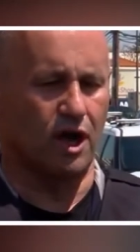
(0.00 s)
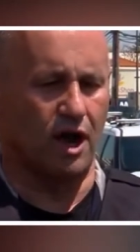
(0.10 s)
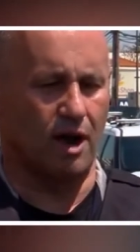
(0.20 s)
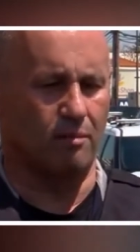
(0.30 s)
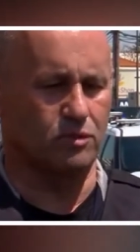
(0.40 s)

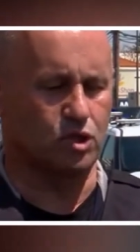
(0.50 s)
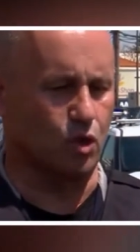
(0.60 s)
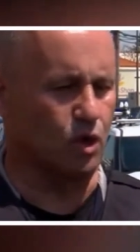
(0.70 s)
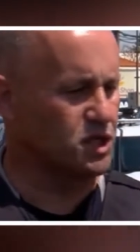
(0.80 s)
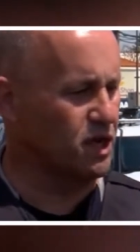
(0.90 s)
um,
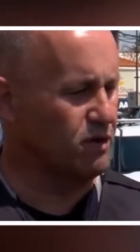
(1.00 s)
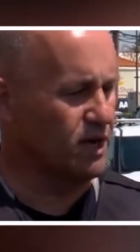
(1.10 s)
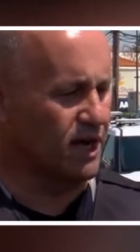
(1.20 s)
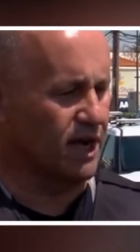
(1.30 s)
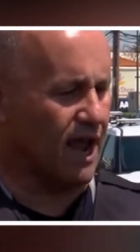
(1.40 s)
stores here in,
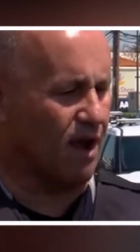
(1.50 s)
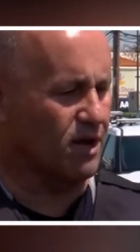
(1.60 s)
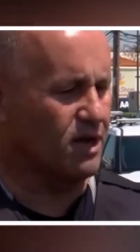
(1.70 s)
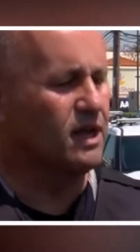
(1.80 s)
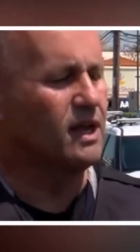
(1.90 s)
in the
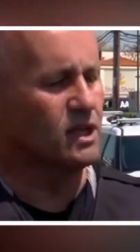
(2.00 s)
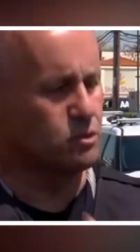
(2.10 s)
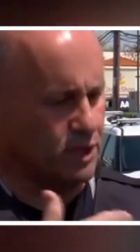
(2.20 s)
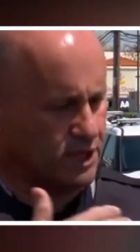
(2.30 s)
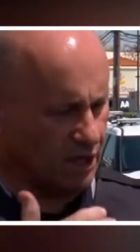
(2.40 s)
county is
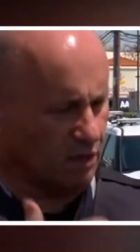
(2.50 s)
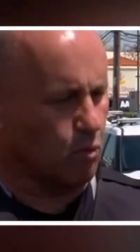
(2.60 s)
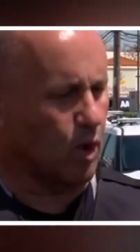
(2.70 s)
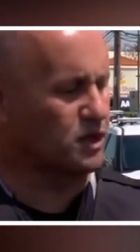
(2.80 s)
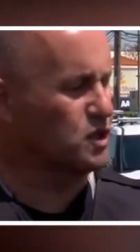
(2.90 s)
we tell them
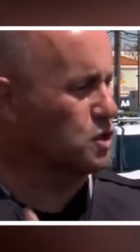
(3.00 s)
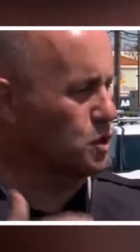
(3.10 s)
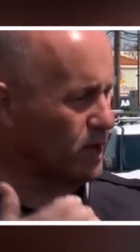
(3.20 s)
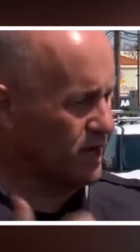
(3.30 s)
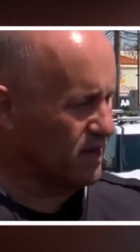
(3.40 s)
what to
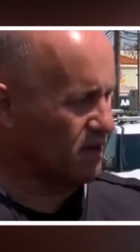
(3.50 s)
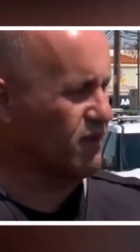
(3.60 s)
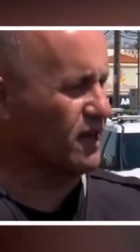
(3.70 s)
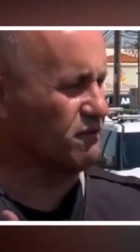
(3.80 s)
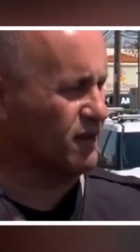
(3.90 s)
do in the
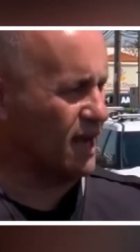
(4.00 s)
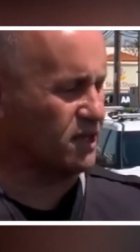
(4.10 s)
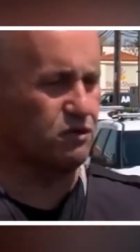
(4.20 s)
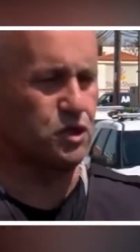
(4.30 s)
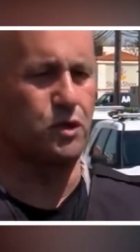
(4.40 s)
event of an
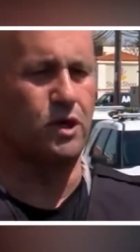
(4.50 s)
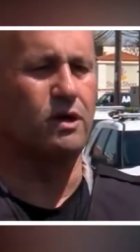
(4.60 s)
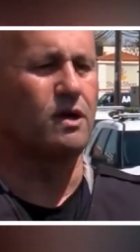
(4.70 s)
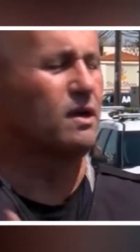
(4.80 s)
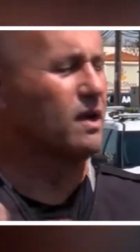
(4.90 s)
active shooter.
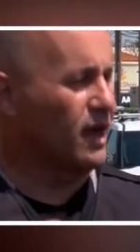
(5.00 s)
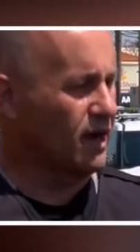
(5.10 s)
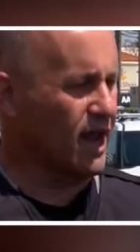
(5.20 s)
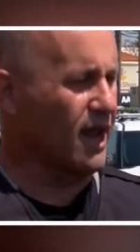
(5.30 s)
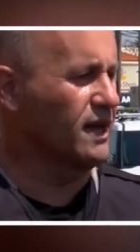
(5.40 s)
And
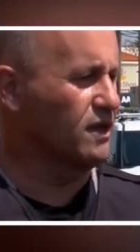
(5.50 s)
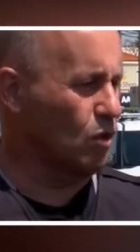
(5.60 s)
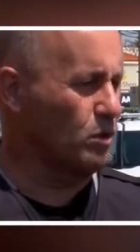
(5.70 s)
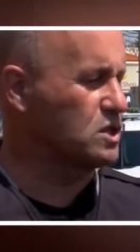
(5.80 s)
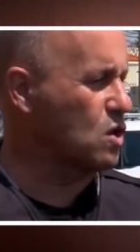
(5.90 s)
again, it's
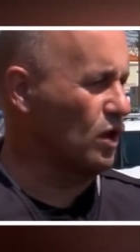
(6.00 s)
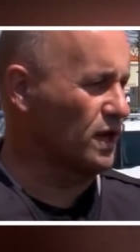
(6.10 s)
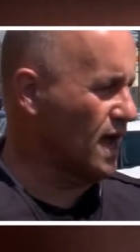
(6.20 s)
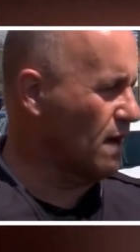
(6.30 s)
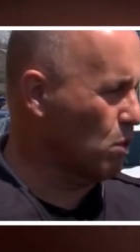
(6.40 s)
always
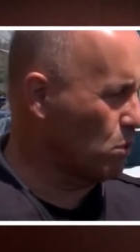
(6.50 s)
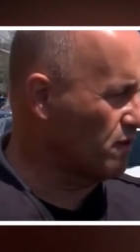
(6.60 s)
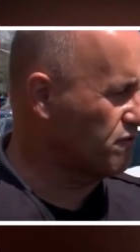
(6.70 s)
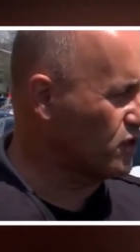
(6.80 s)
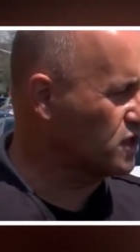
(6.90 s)
calling
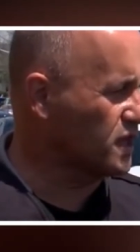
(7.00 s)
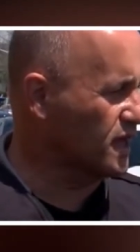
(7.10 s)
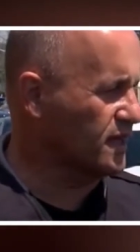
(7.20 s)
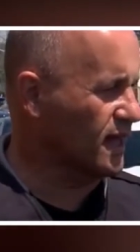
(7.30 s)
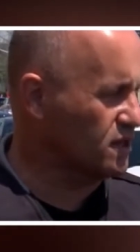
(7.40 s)
911 first and
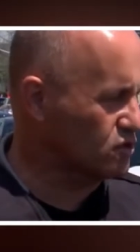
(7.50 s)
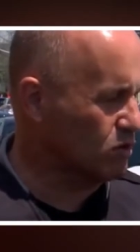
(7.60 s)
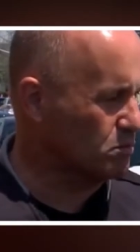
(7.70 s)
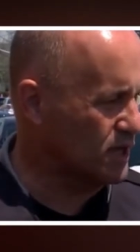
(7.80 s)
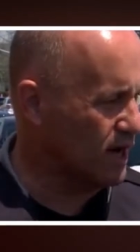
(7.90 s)
get that
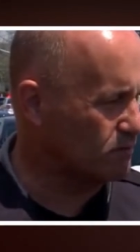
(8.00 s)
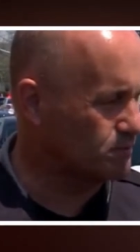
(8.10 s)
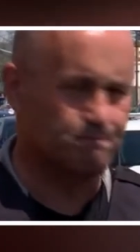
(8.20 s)
description out.